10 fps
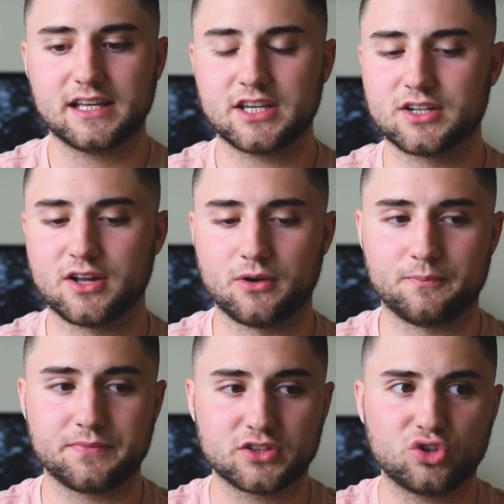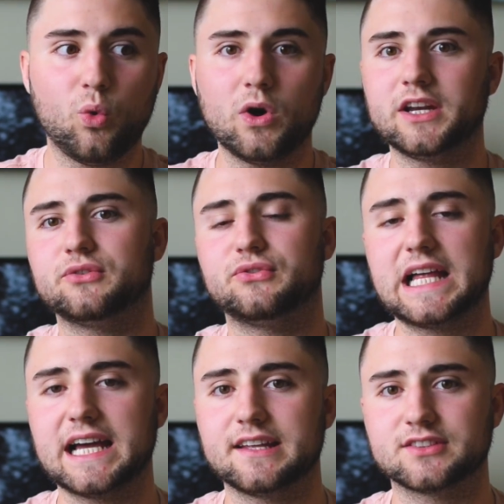you know, twenty
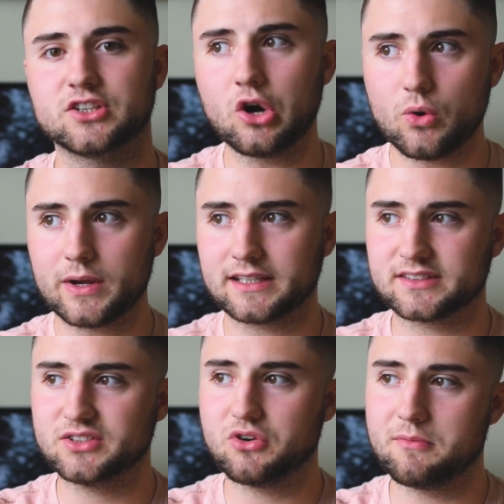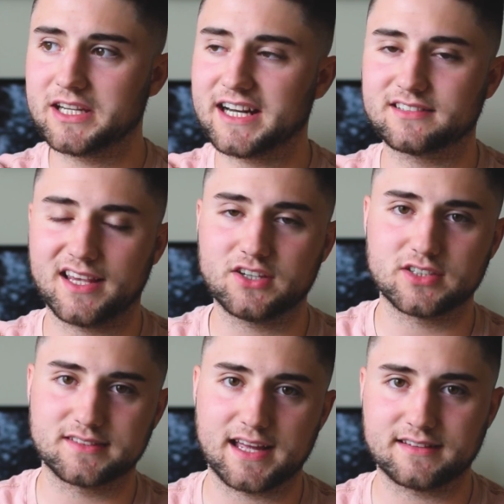flights going to
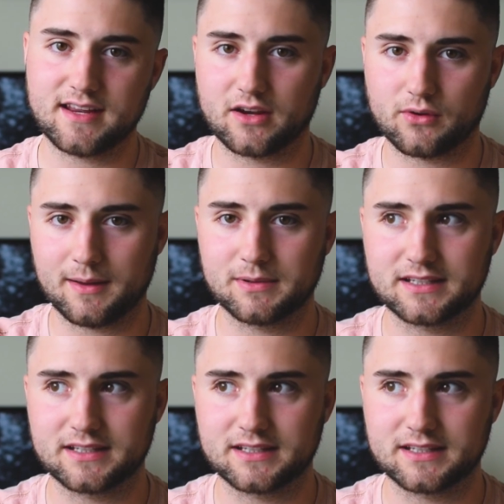immunizations that day, right?